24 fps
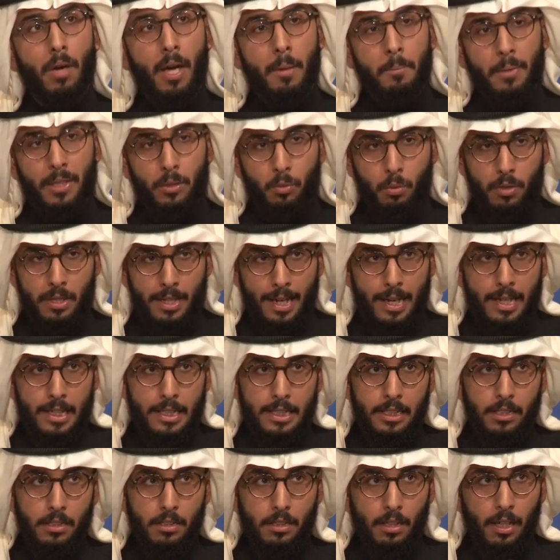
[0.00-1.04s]
I met with
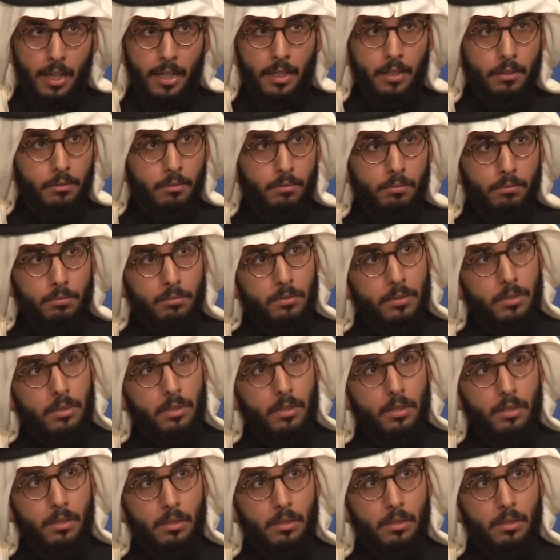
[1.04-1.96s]
Ali, and